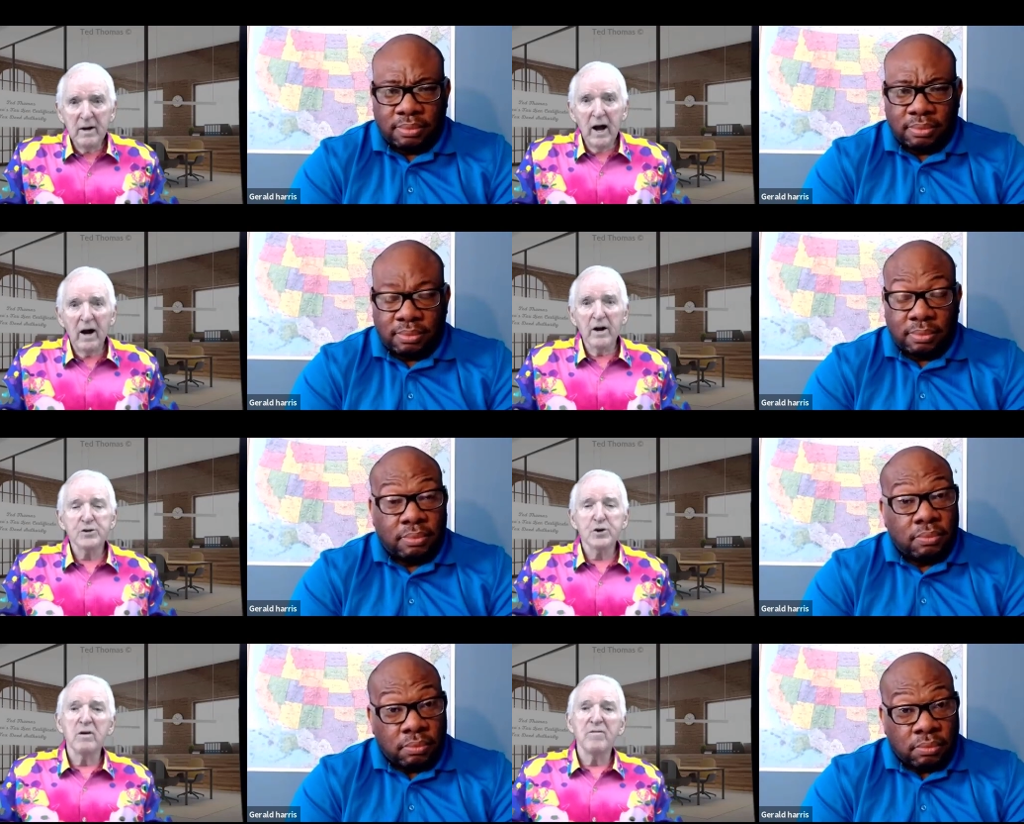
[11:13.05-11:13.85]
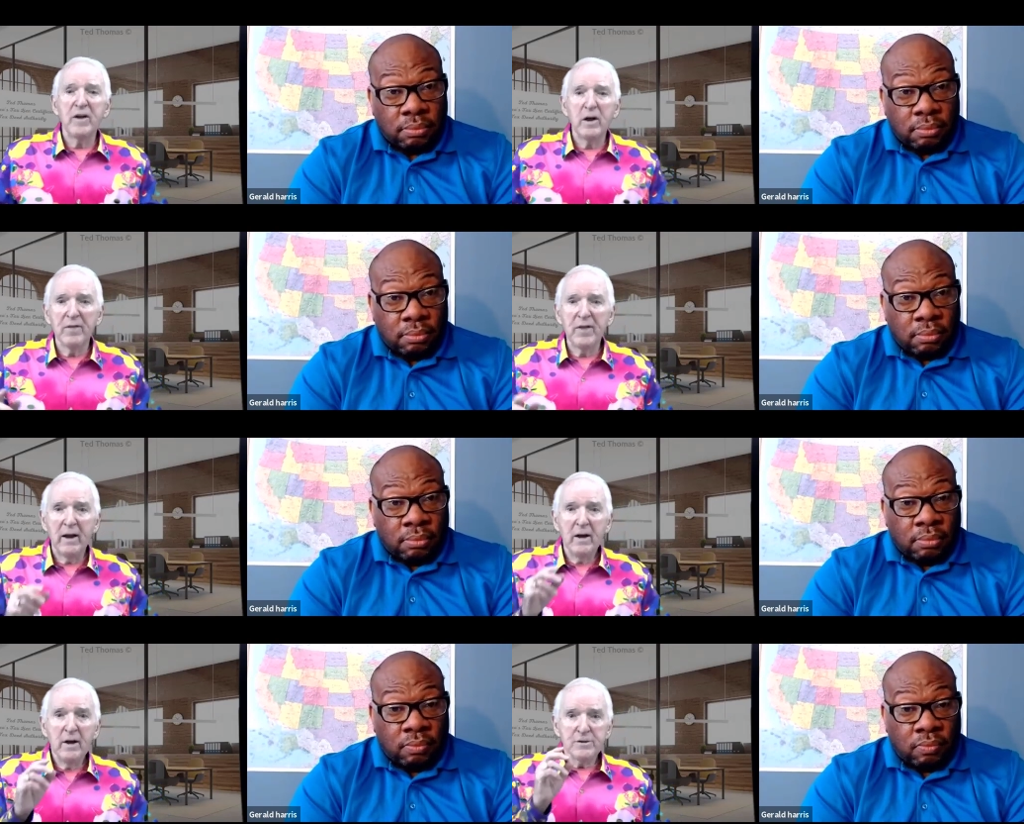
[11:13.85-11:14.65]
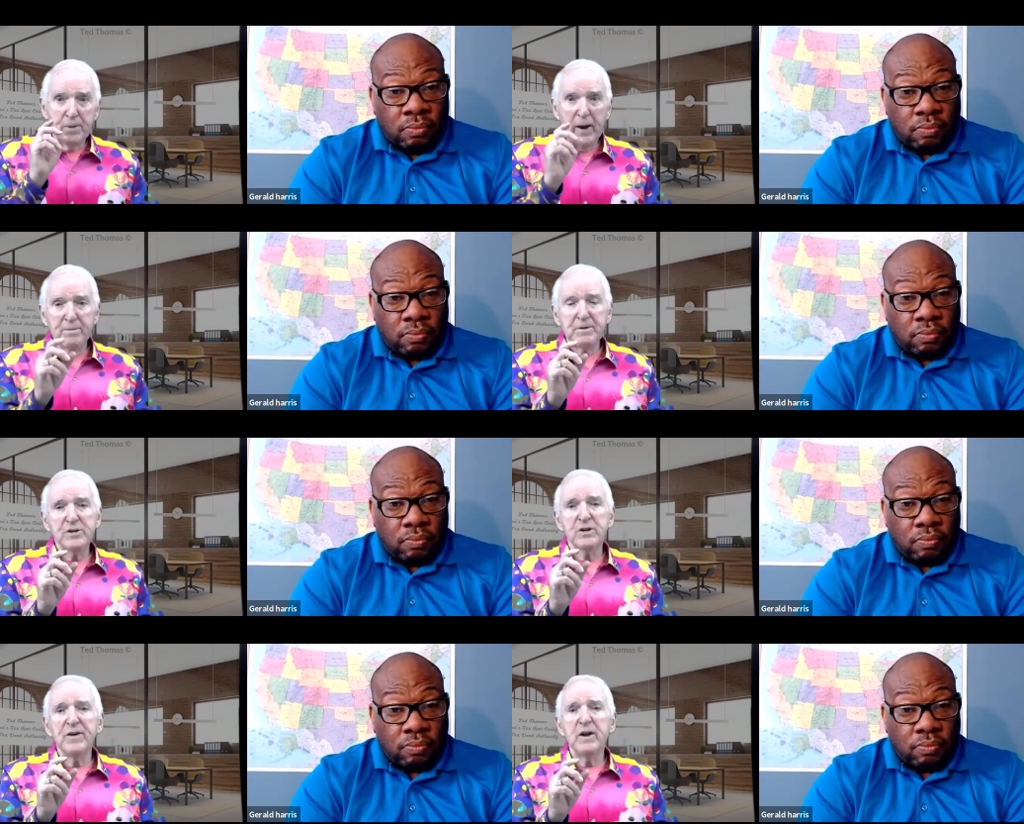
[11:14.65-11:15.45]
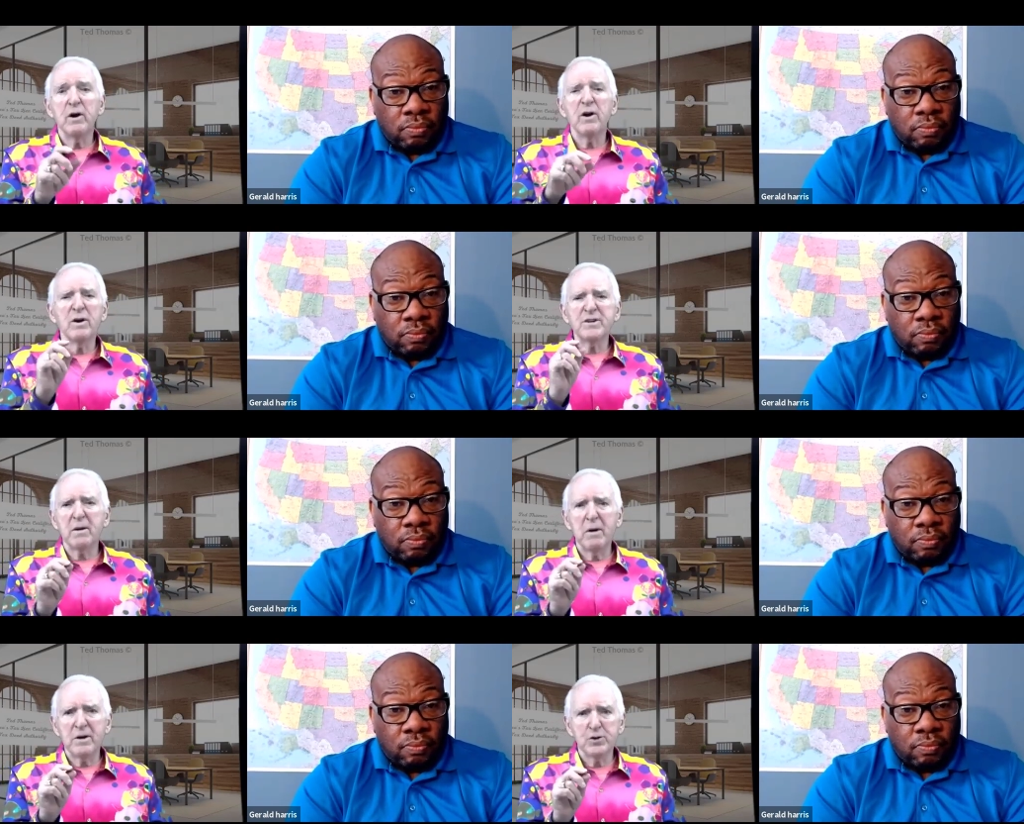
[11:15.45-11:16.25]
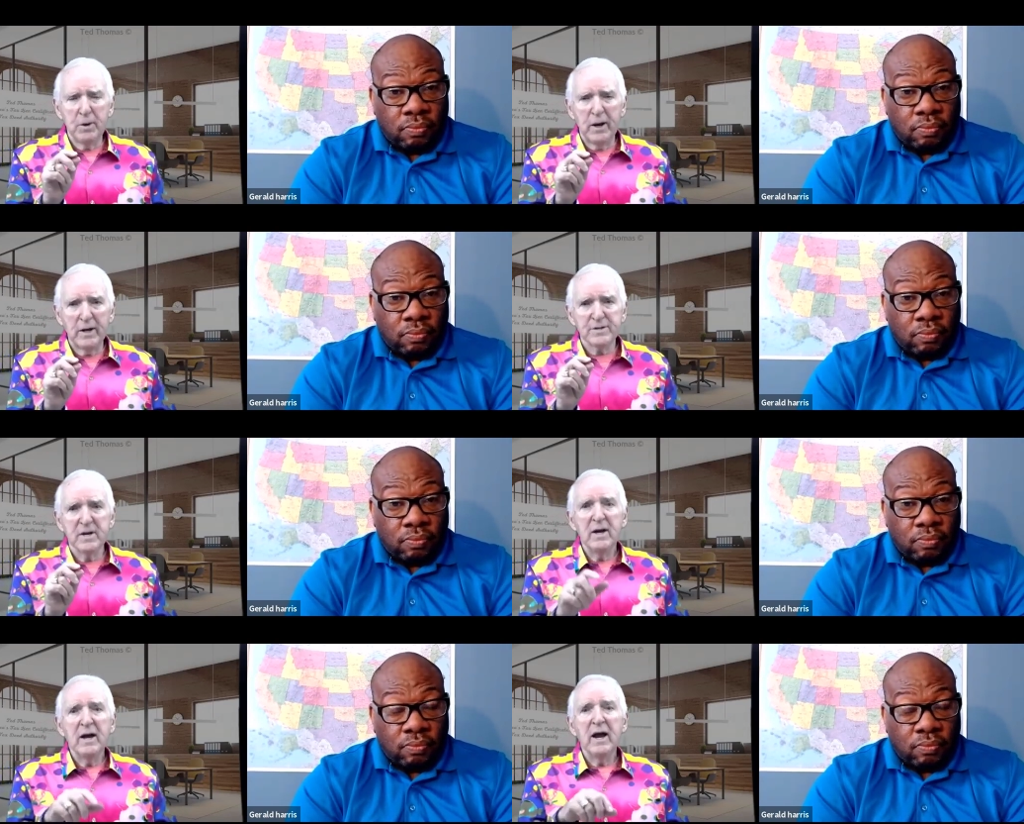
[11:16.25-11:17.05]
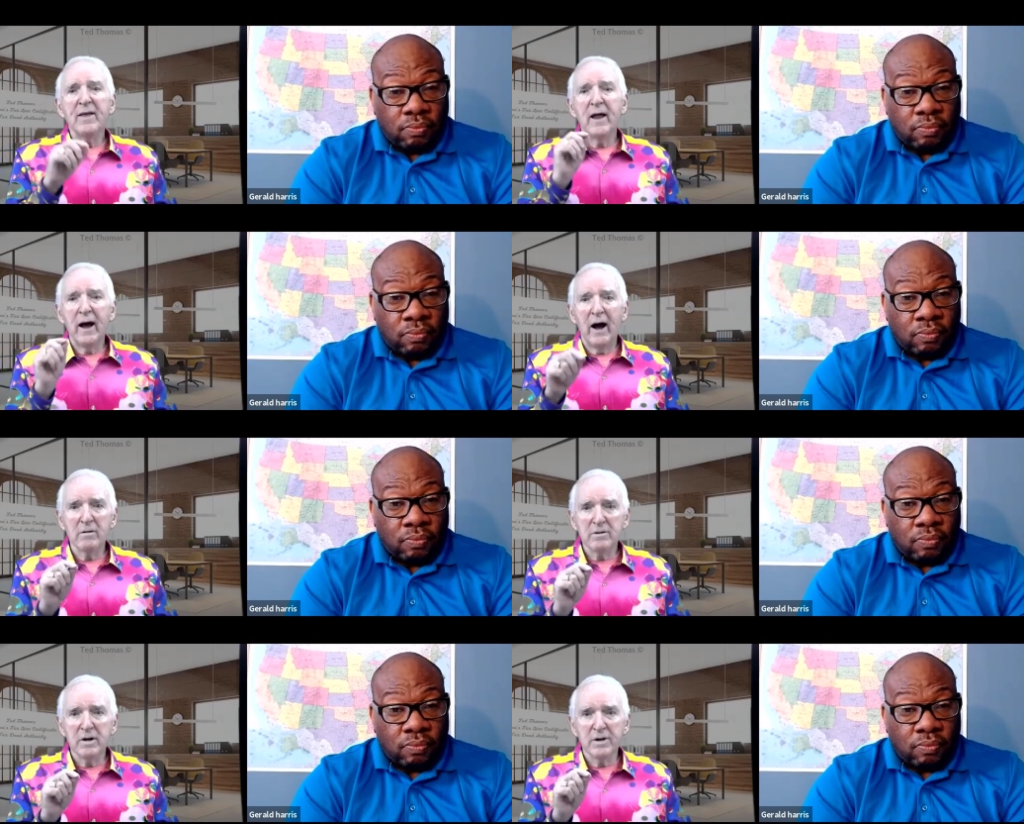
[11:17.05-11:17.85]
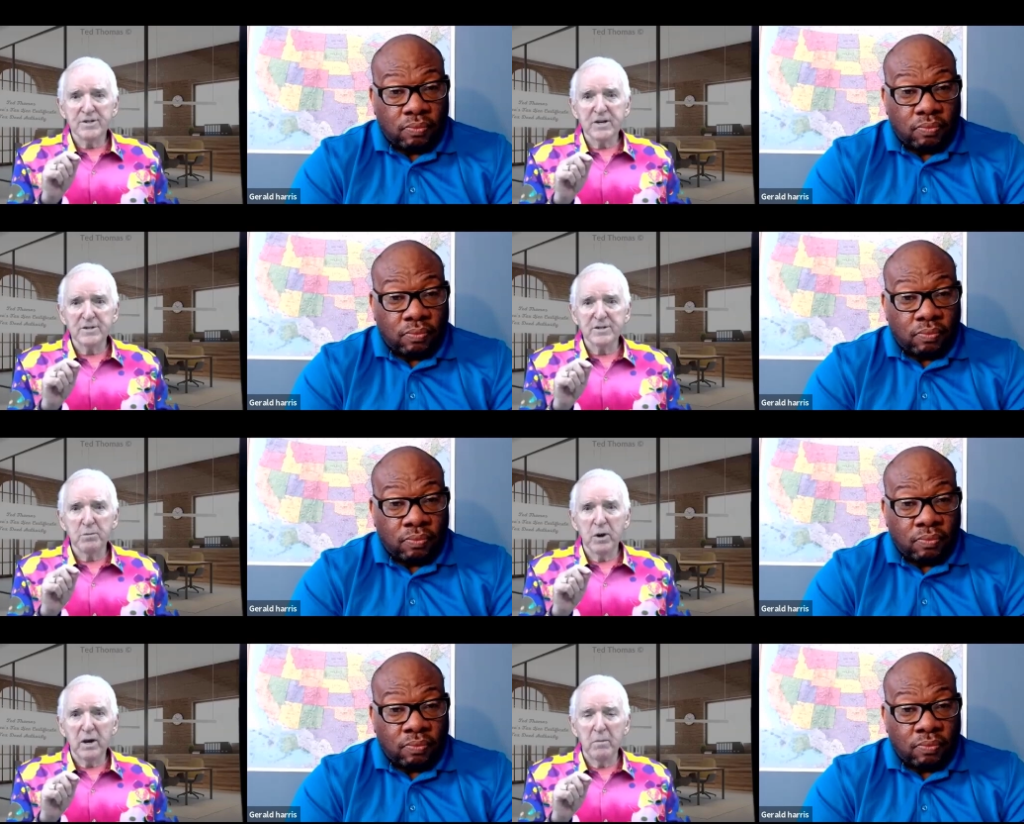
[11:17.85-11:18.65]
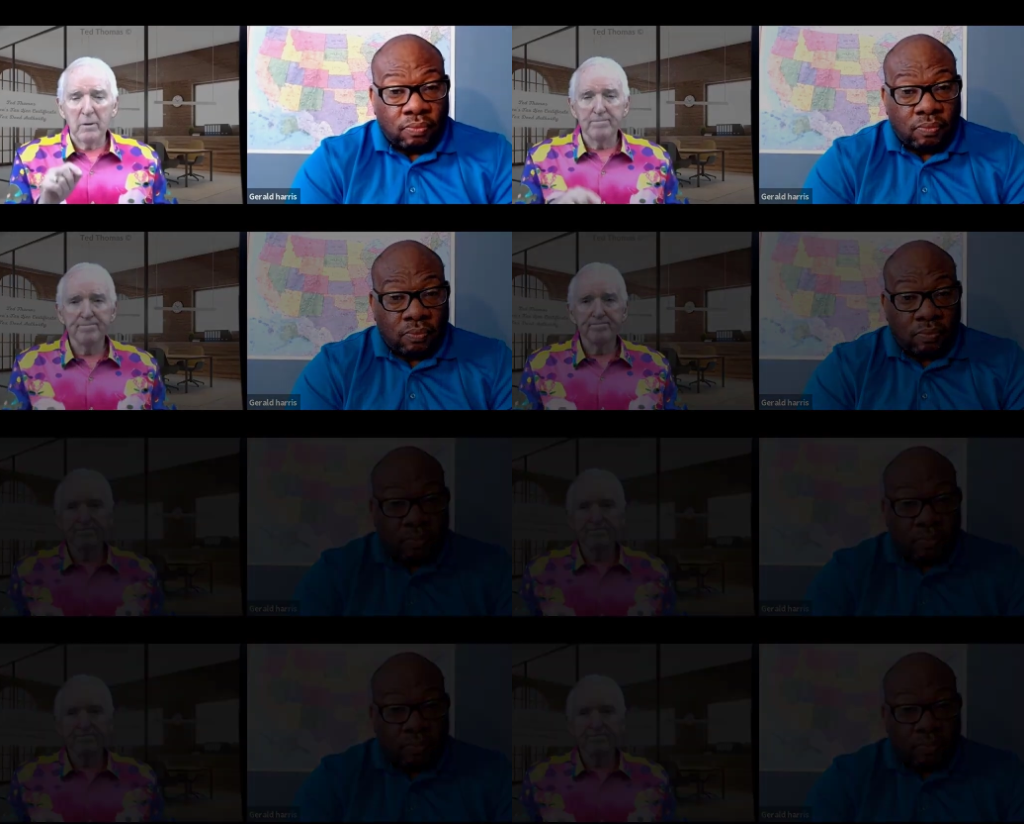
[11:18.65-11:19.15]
Speaker 1: Now I'm going to show you a video on that. So pay attention to the video. It only take about two minutes, and then I'll discuss it when you come out.